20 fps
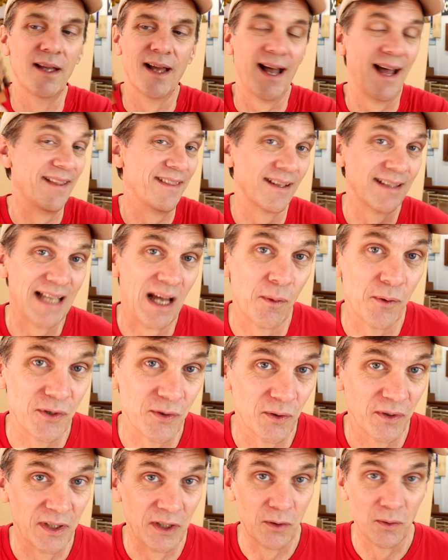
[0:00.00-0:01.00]
I thought that
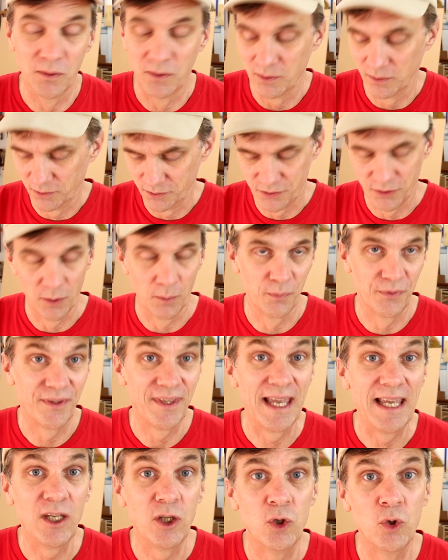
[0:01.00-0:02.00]
was really cool. So
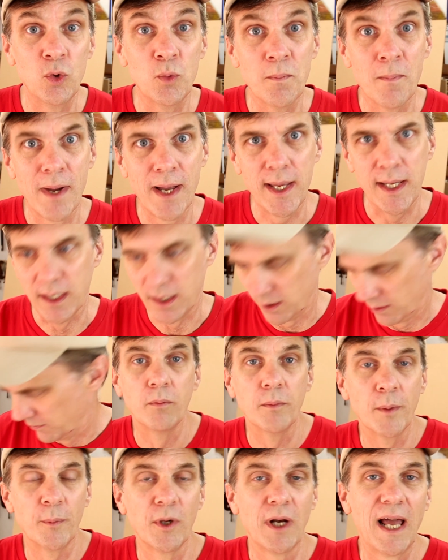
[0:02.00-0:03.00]
thank you, Mike.
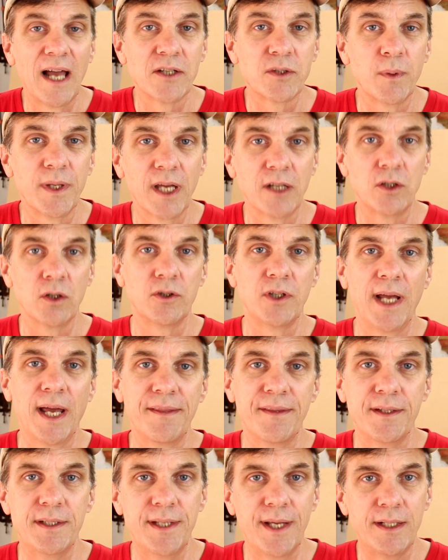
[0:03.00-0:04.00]
Remember last week I told you I
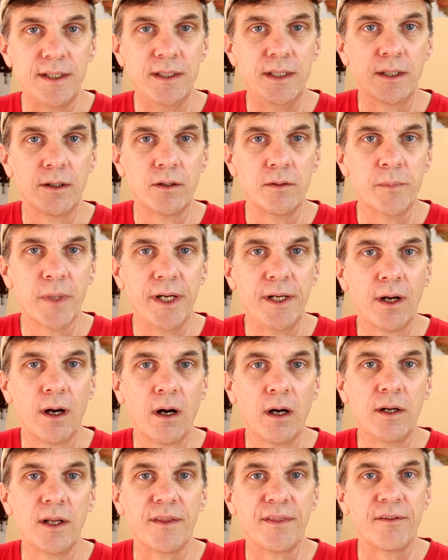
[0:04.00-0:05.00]
had the dead deer in my
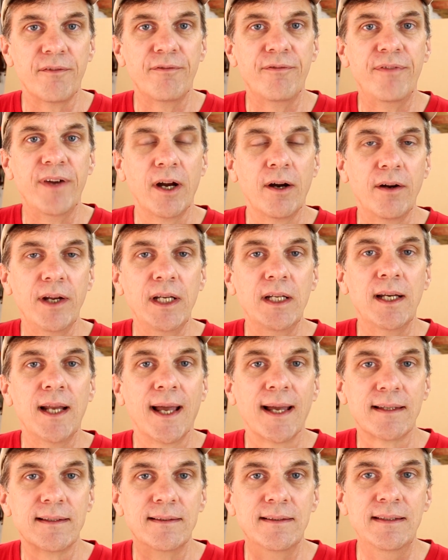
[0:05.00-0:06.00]
yard? The very
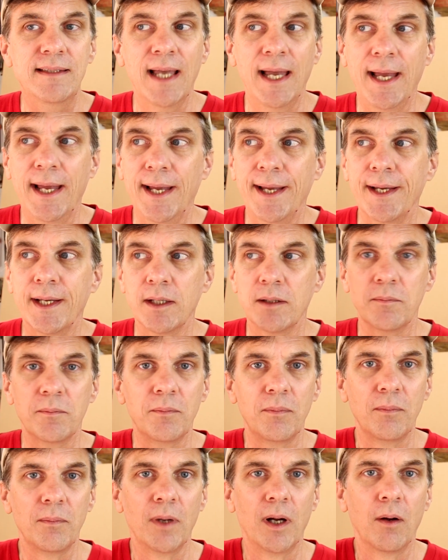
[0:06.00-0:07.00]
next day,
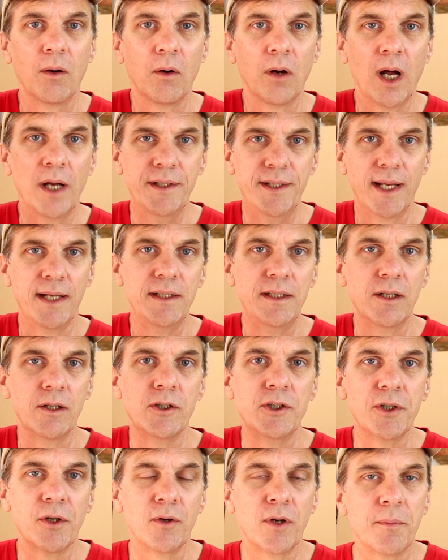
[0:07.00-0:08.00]
a dead
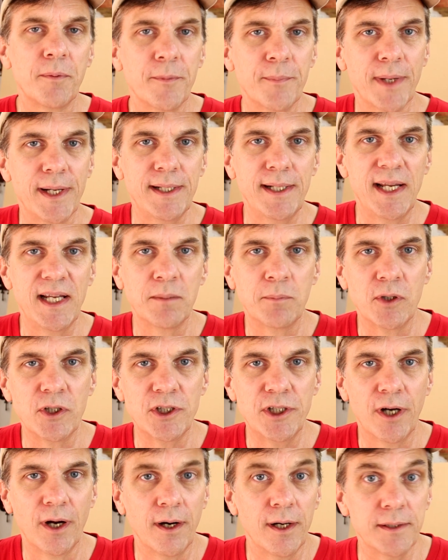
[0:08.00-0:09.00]
deer showed up in my
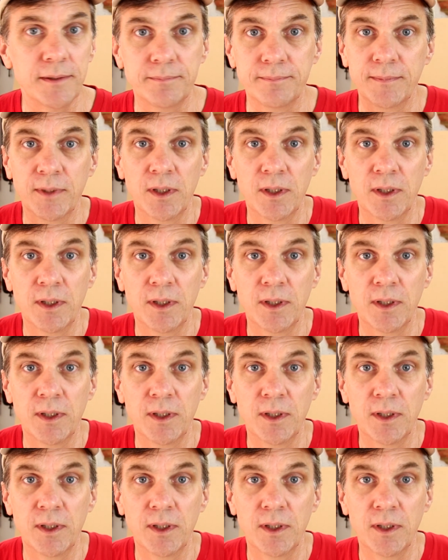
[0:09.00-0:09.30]
neighbor's yard.